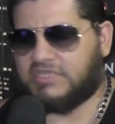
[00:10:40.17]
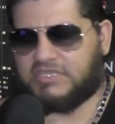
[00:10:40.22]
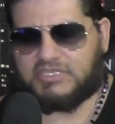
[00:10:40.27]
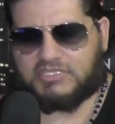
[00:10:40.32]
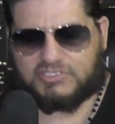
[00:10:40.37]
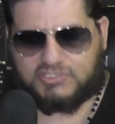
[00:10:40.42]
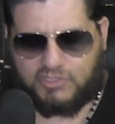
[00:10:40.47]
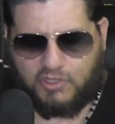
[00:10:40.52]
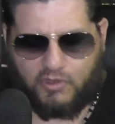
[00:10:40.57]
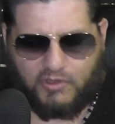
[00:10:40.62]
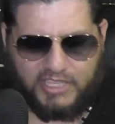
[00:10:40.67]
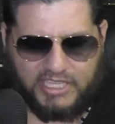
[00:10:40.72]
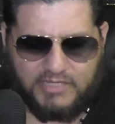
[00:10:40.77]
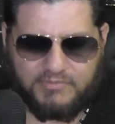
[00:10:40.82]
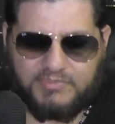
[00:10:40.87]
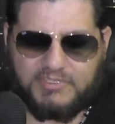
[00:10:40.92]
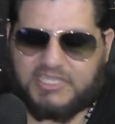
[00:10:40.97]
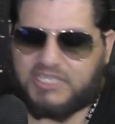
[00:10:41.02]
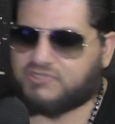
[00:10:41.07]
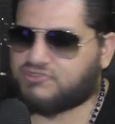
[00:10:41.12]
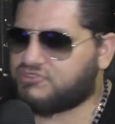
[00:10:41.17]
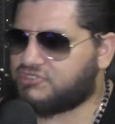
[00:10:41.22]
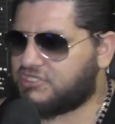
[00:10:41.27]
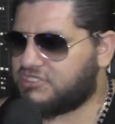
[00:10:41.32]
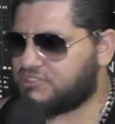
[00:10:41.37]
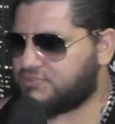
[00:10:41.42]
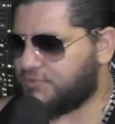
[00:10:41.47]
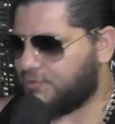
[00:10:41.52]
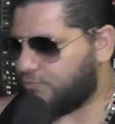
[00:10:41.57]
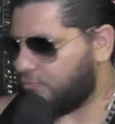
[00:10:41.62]
So it'd be interesting to
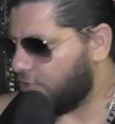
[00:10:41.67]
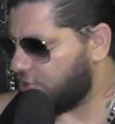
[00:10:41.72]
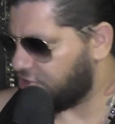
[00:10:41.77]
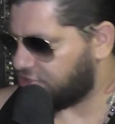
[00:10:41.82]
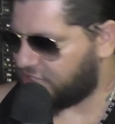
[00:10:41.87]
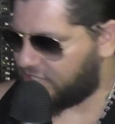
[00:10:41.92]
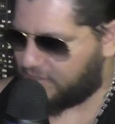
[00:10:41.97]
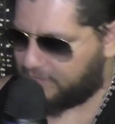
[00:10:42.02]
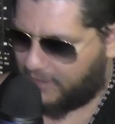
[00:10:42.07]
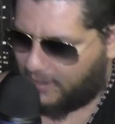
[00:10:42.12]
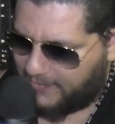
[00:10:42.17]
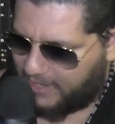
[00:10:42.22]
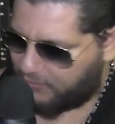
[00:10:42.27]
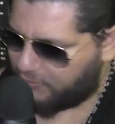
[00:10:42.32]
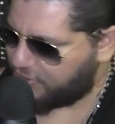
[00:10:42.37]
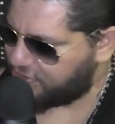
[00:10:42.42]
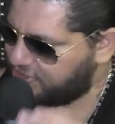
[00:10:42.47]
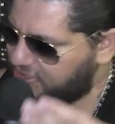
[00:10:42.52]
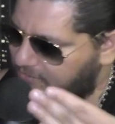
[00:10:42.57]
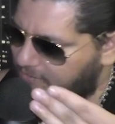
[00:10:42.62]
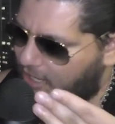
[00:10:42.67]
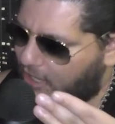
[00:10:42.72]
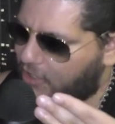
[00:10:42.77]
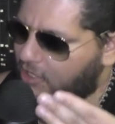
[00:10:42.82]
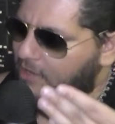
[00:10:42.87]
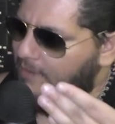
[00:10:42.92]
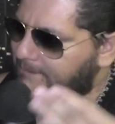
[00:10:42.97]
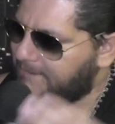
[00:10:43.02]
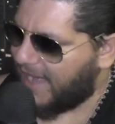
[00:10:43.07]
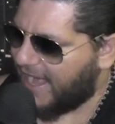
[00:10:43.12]
see. What do you think about, man? What do you think about
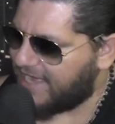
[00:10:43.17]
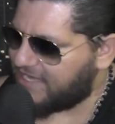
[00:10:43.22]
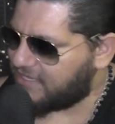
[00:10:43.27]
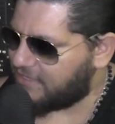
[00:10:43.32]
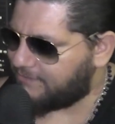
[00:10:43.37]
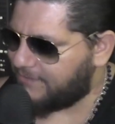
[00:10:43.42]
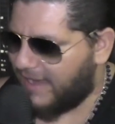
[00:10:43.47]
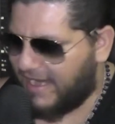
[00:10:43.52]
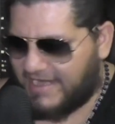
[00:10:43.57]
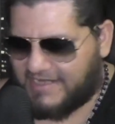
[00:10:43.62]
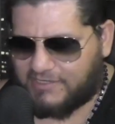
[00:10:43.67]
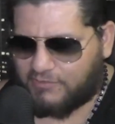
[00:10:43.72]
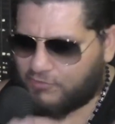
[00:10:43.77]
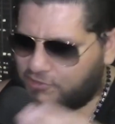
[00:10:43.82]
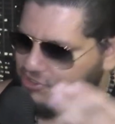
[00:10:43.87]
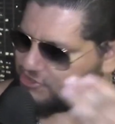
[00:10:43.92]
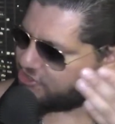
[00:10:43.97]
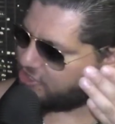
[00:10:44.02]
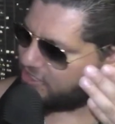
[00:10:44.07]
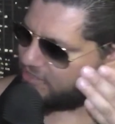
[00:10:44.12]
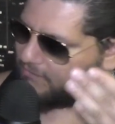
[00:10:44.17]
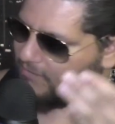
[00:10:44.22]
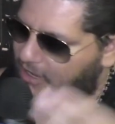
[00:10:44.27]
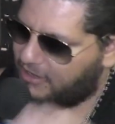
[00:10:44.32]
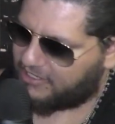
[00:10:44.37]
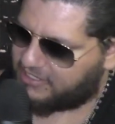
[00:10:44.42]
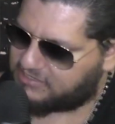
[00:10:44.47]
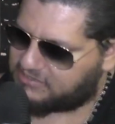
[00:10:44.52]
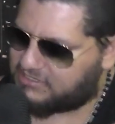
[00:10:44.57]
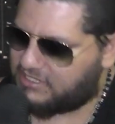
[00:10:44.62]
Paddy the Baddy? What do you think about
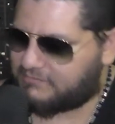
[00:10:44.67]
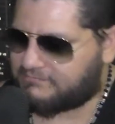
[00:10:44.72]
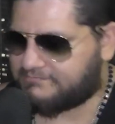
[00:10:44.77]
Islam?